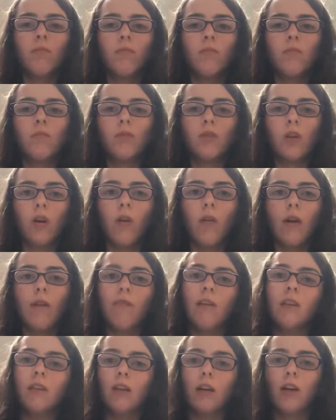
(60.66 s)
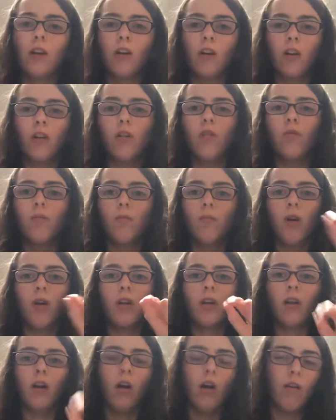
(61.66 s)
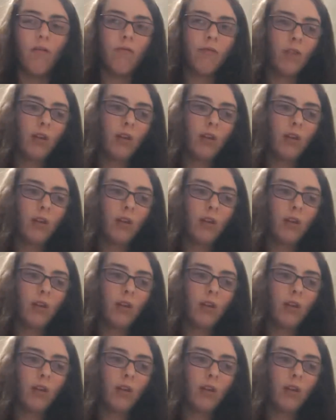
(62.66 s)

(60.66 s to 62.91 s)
So if it did occur, you would mark it off.